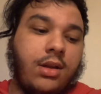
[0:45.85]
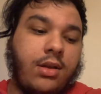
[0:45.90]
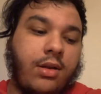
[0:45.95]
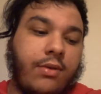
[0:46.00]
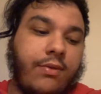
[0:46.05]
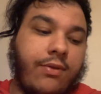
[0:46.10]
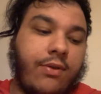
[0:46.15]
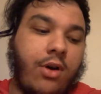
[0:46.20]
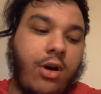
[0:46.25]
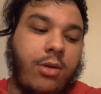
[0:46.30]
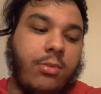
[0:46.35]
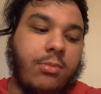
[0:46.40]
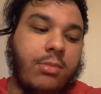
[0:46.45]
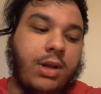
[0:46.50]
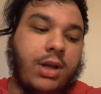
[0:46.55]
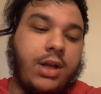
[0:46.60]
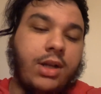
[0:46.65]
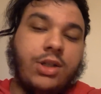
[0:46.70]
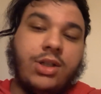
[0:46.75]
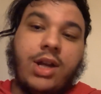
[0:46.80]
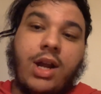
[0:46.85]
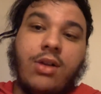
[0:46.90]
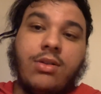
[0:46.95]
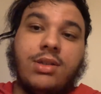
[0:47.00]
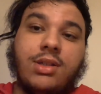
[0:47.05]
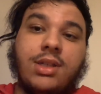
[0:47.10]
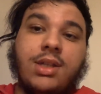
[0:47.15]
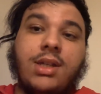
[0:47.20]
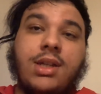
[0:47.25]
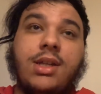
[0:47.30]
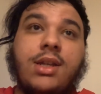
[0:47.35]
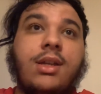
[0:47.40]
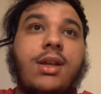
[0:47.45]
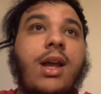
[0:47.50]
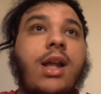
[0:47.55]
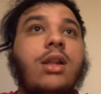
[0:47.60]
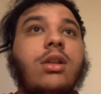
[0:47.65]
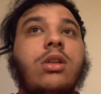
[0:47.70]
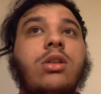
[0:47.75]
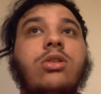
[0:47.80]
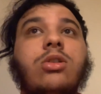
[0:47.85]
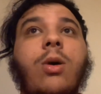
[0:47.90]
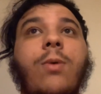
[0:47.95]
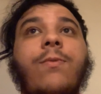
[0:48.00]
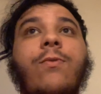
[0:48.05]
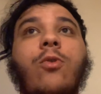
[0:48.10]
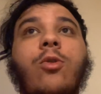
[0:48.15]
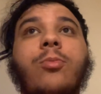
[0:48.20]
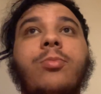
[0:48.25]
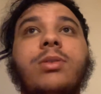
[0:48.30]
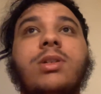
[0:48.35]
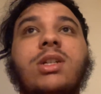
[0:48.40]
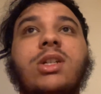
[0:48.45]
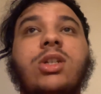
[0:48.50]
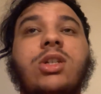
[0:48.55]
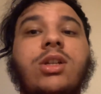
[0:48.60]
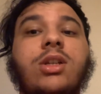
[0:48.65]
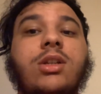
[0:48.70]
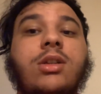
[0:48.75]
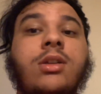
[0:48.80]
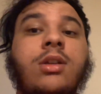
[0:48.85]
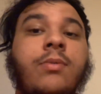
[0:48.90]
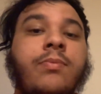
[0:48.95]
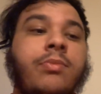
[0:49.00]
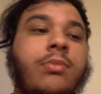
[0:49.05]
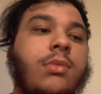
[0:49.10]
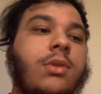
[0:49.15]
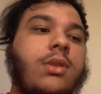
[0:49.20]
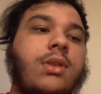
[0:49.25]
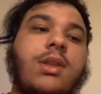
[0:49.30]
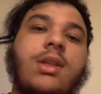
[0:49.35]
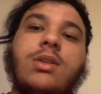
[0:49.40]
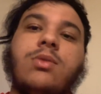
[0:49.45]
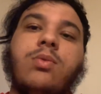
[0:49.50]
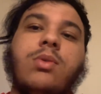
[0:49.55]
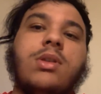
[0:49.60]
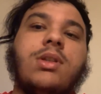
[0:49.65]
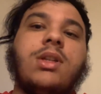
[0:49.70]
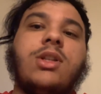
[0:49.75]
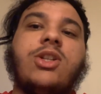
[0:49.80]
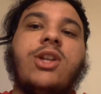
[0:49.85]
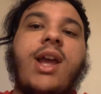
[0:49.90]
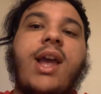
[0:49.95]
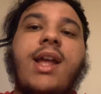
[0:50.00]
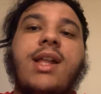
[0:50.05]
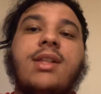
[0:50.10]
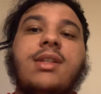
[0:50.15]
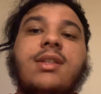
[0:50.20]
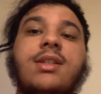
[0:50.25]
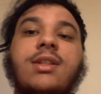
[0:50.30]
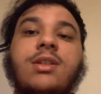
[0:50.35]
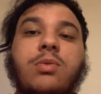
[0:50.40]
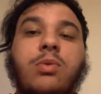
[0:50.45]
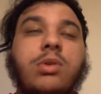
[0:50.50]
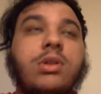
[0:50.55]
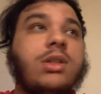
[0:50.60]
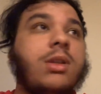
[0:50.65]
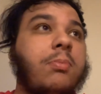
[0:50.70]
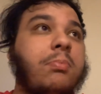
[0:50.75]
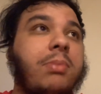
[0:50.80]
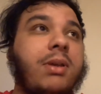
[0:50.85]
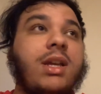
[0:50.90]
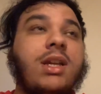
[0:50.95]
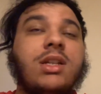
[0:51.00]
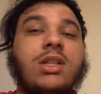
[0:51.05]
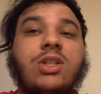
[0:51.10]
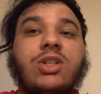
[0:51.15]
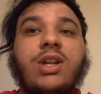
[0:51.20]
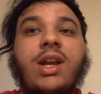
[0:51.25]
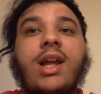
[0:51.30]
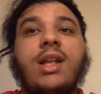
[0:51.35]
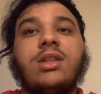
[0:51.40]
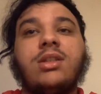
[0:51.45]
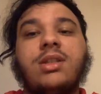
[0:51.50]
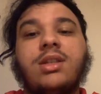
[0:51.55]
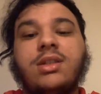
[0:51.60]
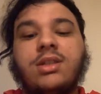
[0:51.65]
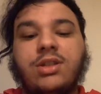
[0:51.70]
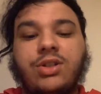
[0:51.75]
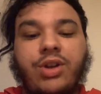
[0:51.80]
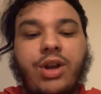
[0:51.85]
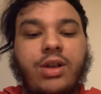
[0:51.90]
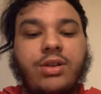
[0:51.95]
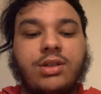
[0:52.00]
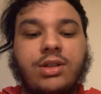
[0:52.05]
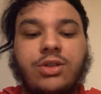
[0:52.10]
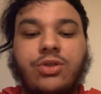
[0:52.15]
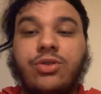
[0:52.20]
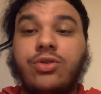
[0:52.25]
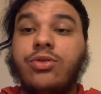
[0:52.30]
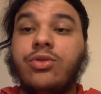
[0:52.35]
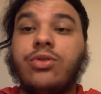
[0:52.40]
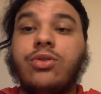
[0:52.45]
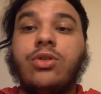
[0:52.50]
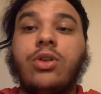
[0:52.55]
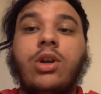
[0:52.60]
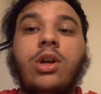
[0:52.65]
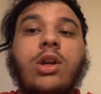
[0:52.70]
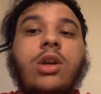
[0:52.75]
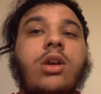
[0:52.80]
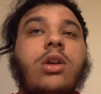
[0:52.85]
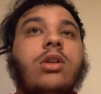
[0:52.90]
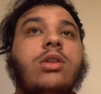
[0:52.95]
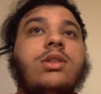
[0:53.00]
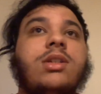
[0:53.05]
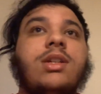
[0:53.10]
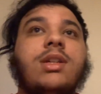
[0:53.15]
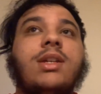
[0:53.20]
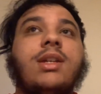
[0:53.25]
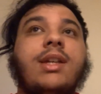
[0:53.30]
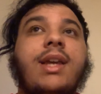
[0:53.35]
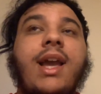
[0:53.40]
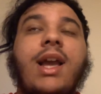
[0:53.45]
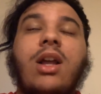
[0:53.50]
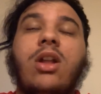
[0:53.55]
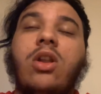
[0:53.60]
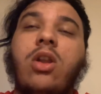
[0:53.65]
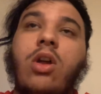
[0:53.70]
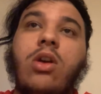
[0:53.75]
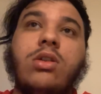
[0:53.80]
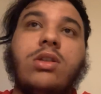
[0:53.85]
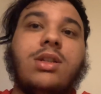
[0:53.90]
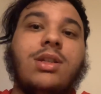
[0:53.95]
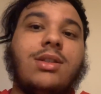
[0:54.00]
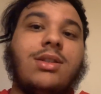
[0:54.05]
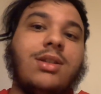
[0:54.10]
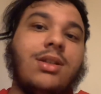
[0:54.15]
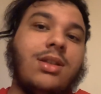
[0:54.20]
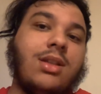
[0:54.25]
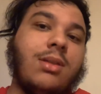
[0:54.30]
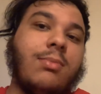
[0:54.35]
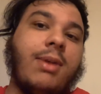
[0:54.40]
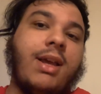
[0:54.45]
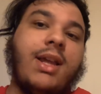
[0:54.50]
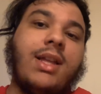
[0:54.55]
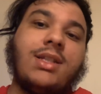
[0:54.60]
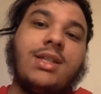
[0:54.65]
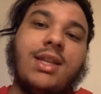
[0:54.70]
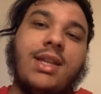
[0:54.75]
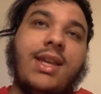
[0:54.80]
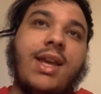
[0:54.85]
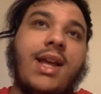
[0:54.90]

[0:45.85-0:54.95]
from Chelsea and the top four position. This was a chance. This was the biggest chance since Chelsea drew to get closer to them and to